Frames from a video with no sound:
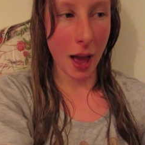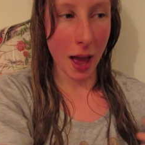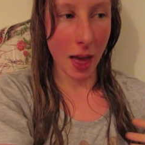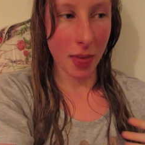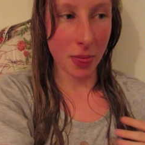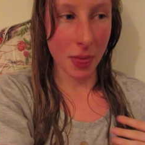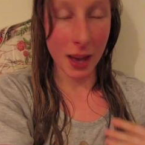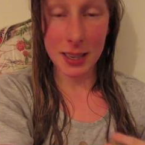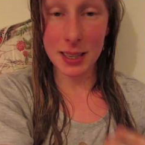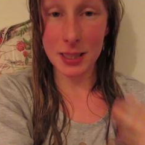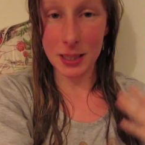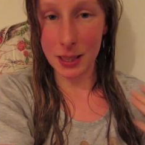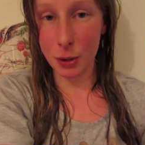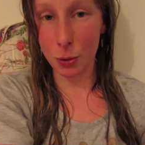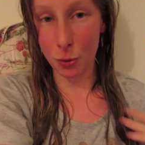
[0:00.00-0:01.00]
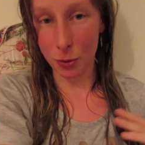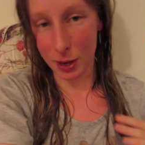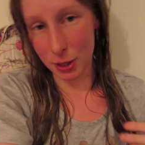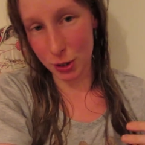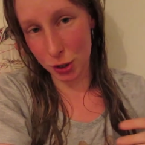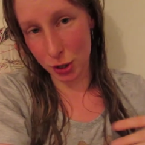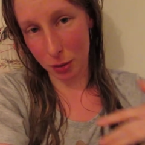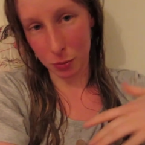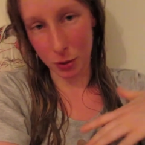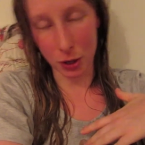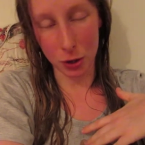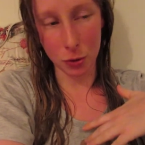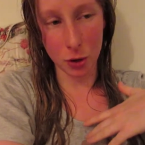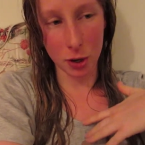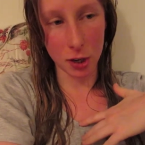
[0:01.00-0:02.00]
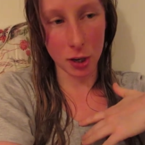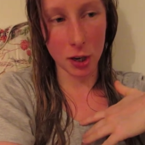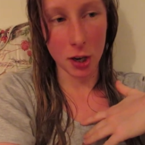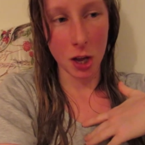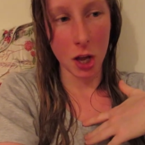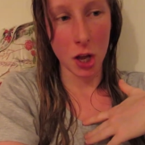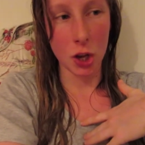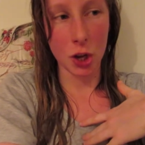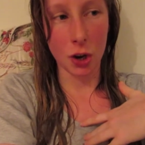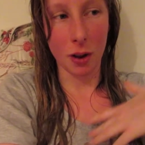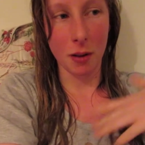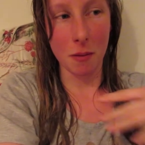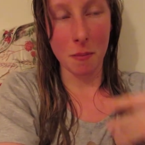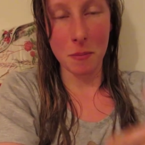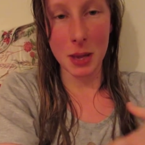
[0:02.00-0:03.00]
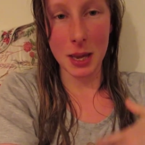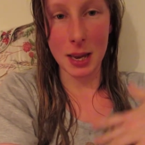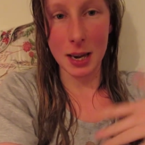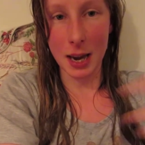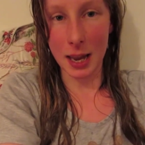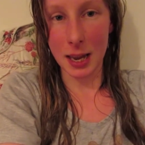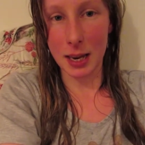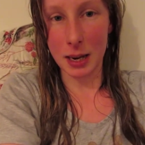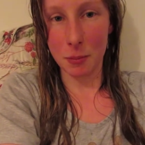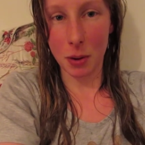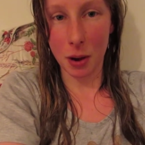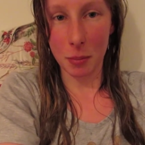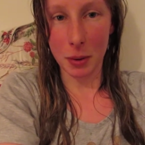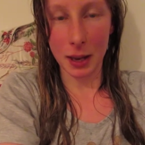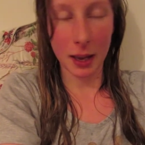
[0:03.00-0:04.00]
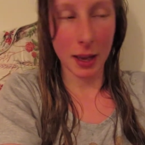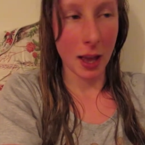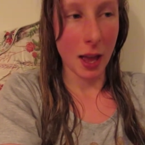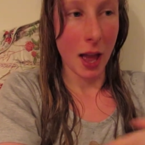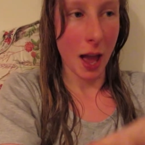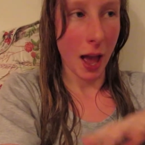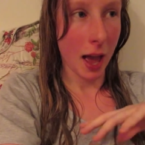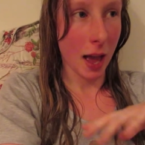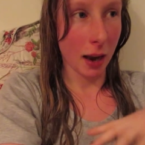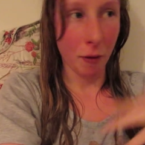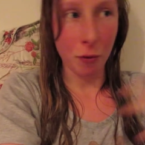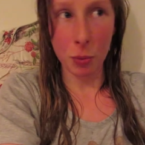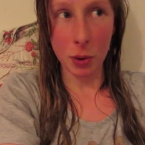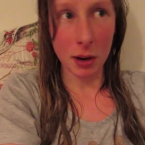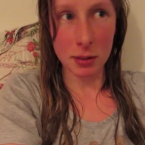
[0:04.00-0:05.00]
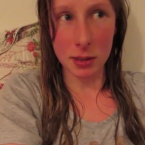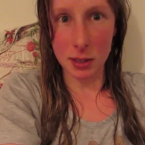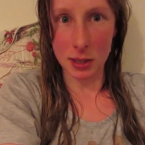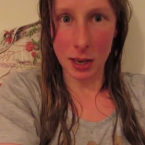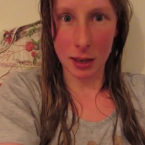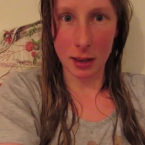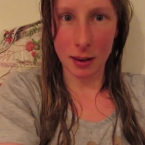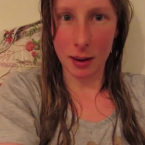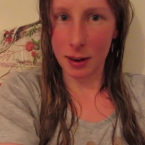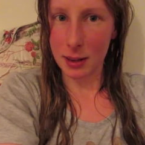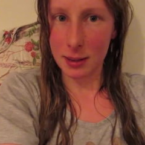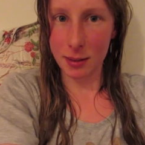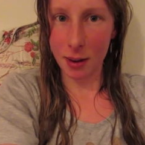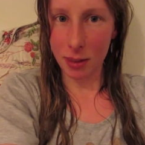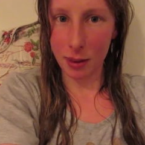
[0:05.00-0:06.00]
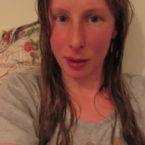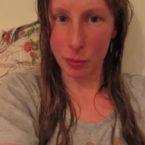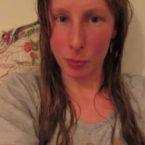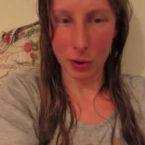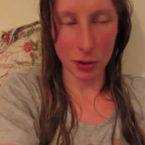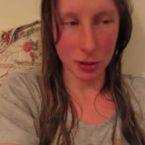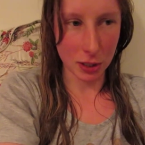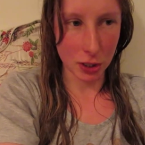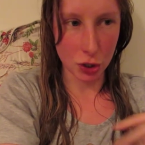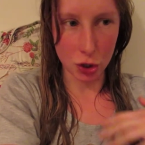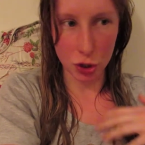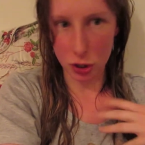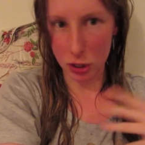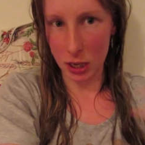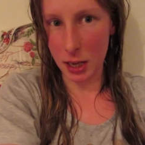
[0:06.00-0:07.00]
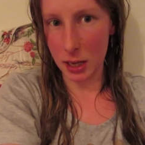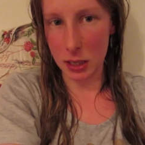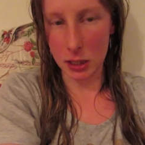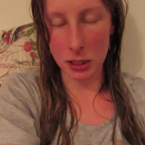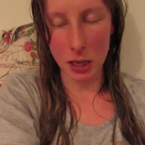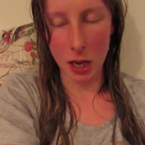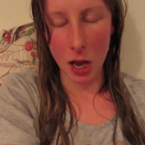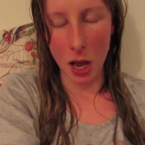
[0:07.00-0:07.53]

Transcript: And that is an equal relationship where you can, you know, be naked in public and everyone else is naked and it's nothing because it's just is.